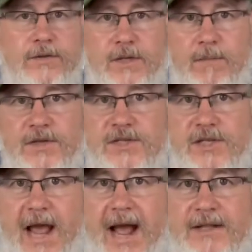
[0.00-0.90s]
some of the
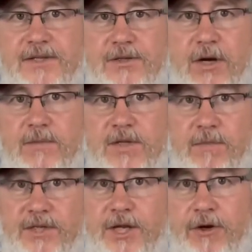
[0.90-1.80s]
stats in terms of the
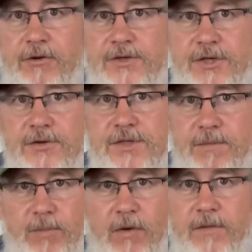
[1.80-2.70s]
materials used
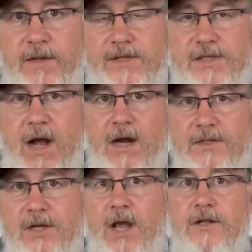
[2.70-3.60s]
in both of these socks,